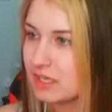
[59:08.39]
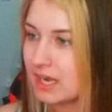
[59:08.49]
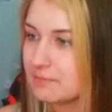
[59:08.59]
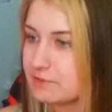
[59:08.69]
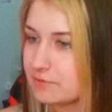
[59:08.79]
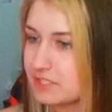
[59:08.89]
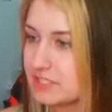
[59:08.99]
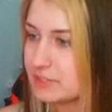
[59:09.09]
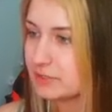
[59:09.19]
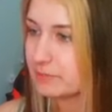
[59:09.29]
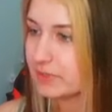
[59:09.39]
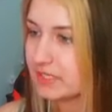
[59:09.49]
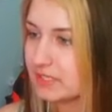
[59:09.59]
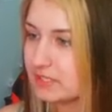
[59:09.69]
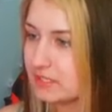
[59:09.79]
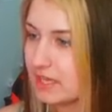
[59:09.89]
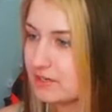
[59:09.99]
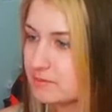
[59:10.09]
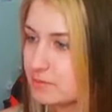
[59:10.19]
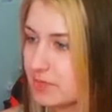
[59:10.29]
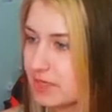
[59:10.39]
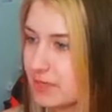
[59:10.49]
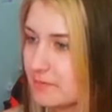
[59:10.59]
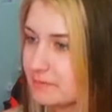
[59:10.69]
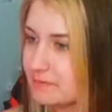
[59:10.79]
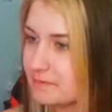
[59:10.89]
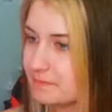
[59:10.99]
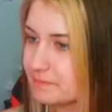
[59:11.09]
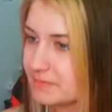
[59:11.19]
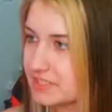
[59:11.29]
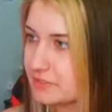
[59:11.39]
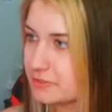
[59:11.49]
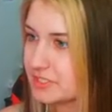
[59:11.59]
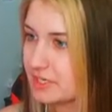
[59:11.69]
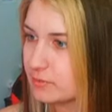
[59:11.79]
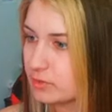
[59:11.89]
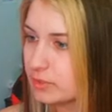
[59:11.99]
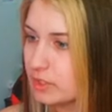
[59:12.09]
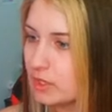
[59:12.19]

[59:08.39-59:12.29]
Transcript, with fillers: I'm definitely still gonna play it again, but um, that's understandable.